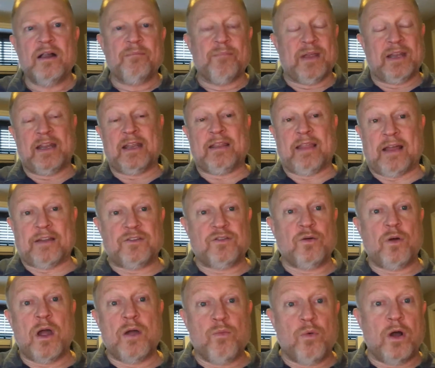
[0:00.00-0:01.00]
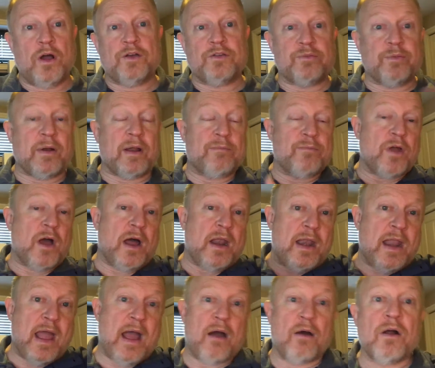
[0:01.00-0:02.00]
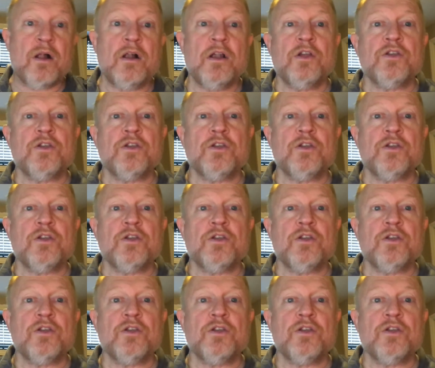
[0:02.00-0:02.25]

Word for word: meaning that's who I was, but I'm not now.